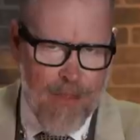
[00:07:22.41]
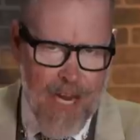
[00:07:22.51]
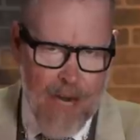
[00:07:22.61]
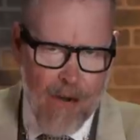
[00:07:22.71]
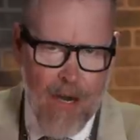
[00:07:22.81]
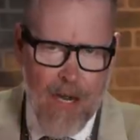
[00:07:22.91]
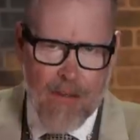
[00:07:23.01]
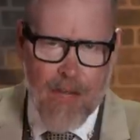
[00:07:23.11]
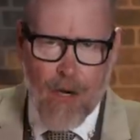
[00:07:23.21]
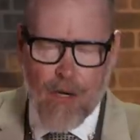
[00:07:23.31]
there,
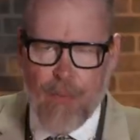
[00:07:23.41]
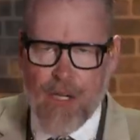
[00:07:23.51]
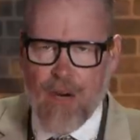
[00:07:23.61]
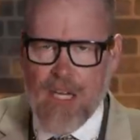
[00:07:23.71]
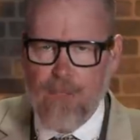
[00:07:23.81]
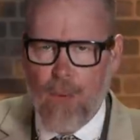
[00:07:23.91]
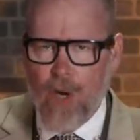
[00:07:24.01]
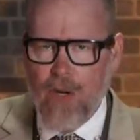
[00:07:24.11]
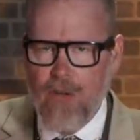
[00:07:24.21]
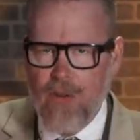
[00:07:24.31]
they are to be
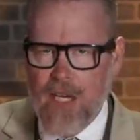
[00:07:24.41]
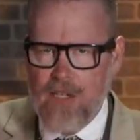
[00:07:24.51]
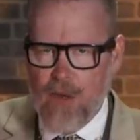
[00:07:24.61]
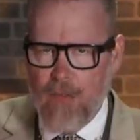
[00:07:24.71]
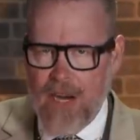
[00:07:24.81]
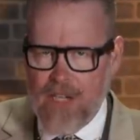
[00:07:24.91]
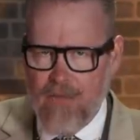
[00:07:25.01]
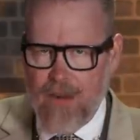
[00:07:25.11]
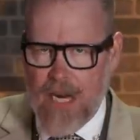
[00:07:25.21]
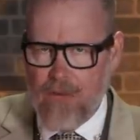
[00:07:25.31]
transported to the
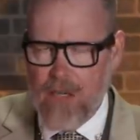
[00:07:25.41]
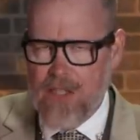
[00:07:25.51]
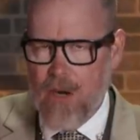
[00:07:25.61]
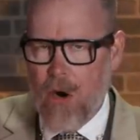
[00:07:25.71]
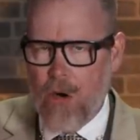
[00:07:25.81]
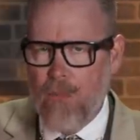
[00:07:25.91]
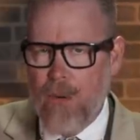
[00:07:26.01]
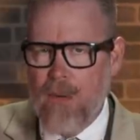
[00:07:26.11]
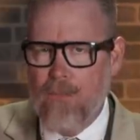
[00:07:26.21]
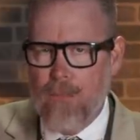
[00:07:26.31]
extermination factories in
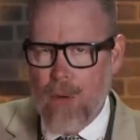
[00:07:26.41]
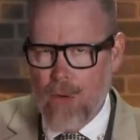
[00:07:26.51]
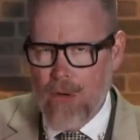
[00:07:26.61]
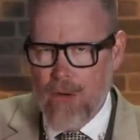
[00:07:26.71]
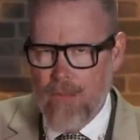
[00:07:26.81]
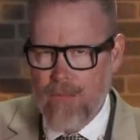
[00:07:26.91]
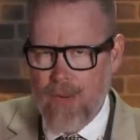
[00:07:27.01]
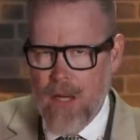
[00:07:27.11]
occupied Poland.